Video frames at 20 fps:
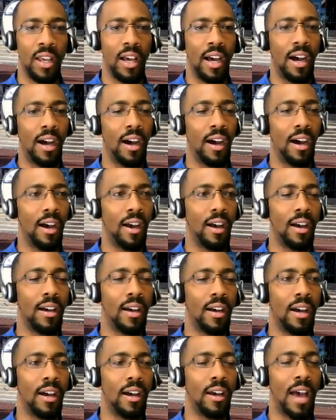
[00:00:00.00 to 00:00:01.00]

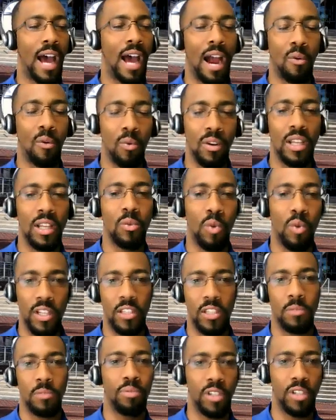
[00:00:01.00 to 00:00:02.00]
I really
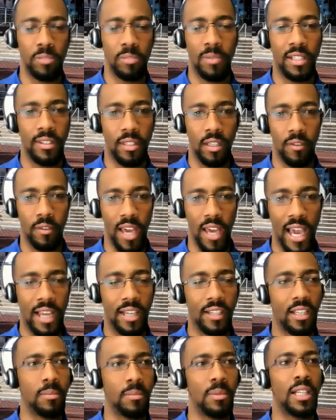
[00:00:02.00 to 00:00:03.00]
wanted to push myself
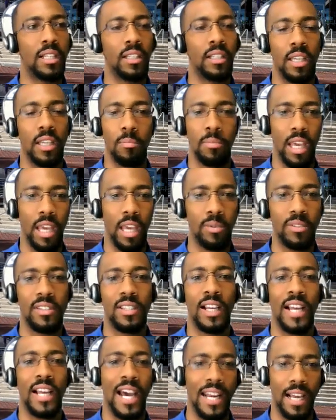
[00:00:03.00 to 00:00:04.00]
academically and be able
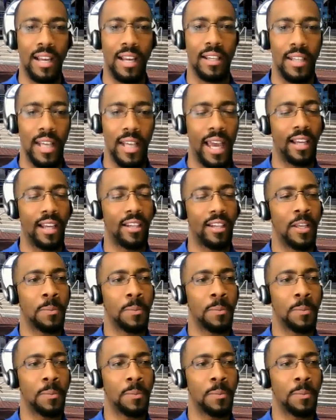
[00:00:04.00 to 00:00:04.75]
to kind of connect.